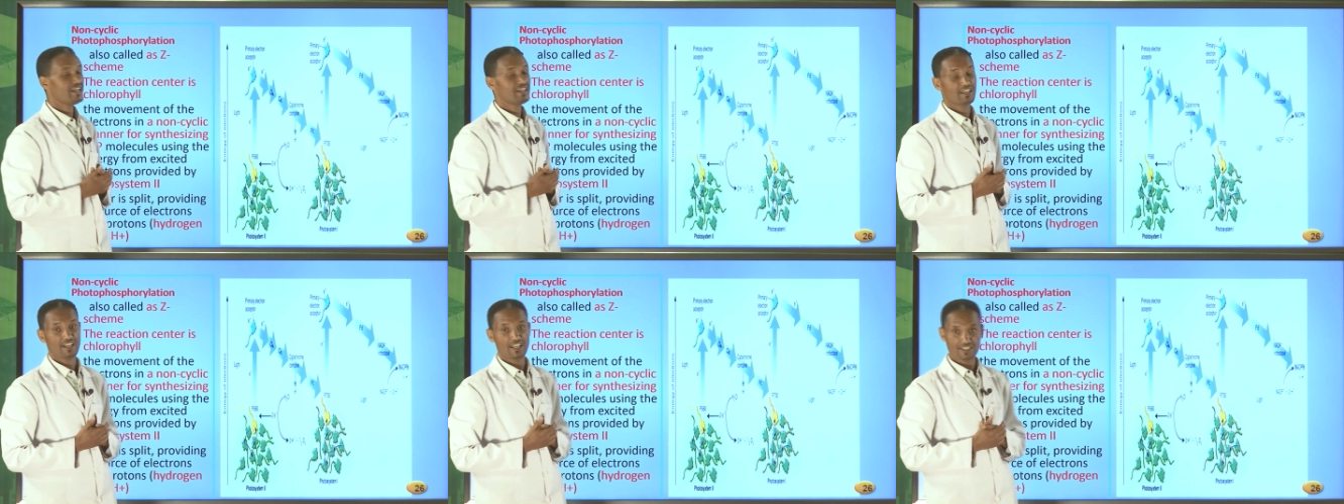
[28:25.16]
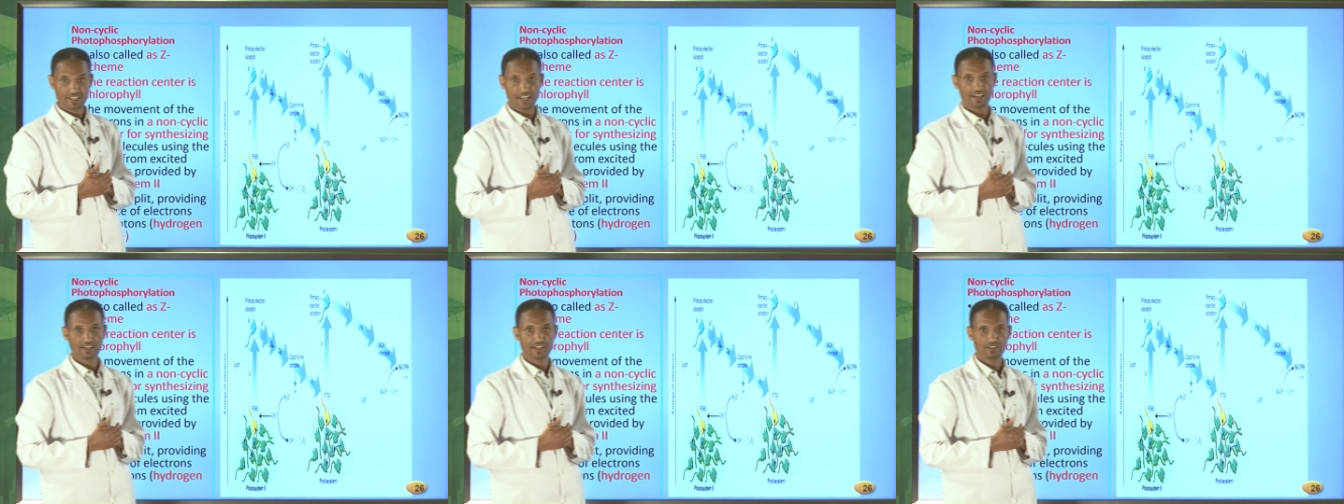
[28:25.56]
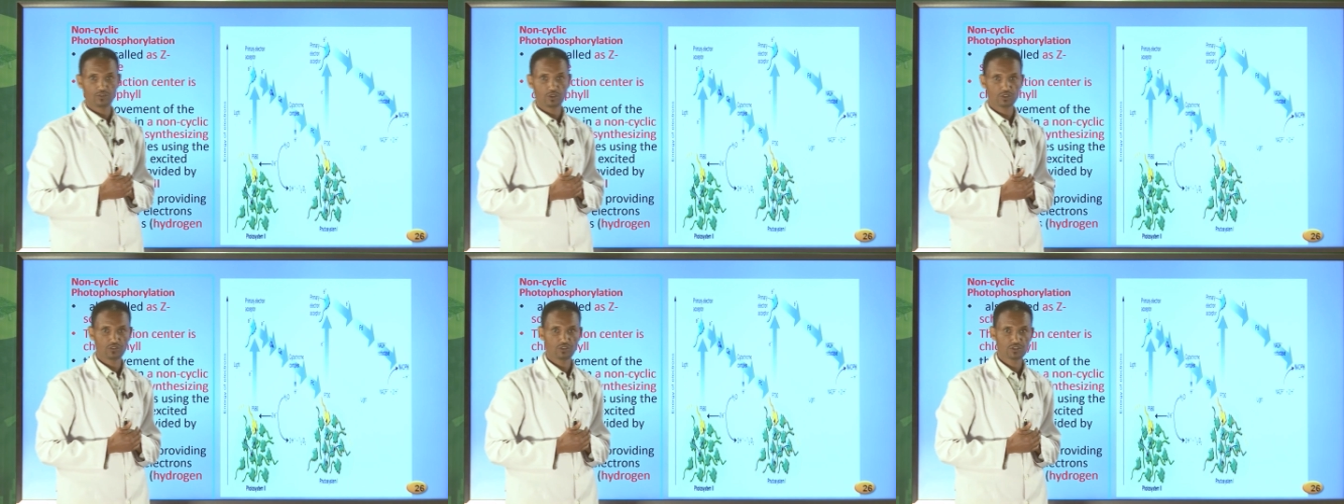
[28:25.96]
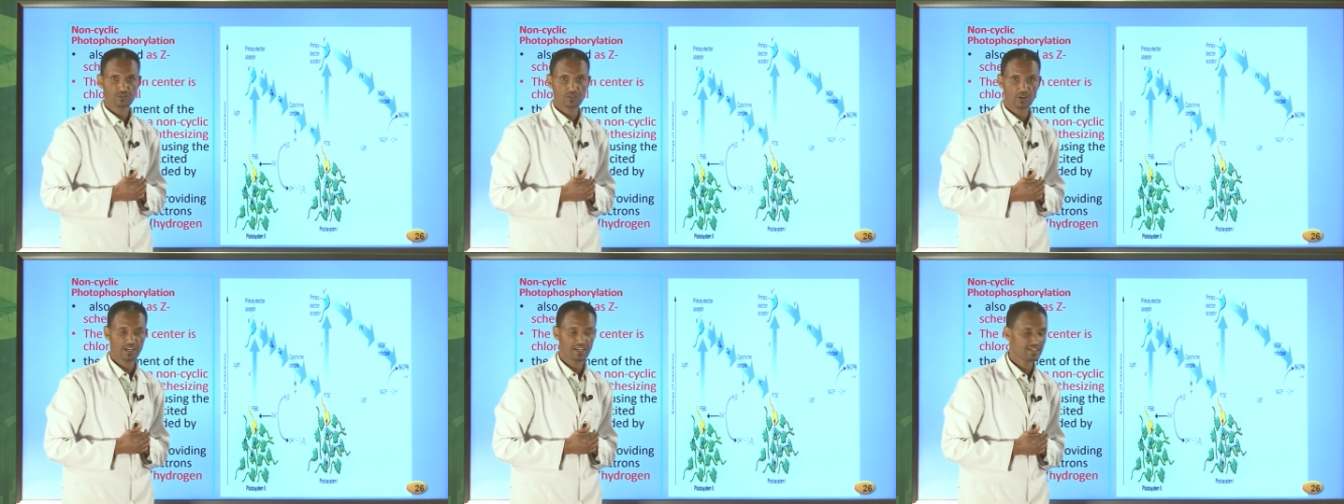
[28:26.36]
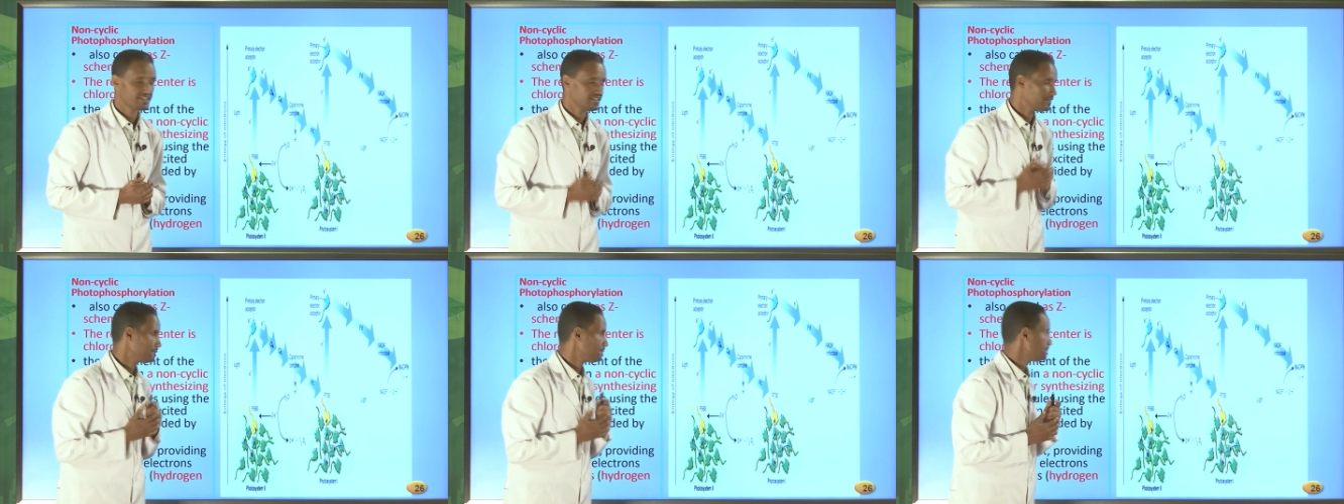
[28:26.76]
and the non-cyclic photophosphorylation.